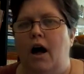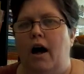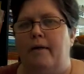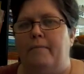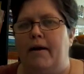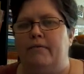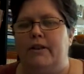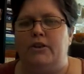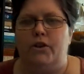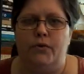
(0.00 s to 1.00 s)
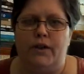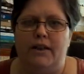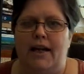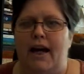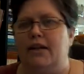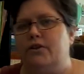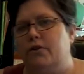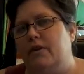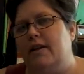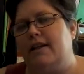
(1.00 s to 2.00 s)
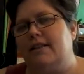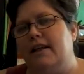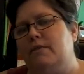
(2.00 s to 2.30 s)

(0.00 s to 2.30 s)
I might read 2 in a day and 2 the next day.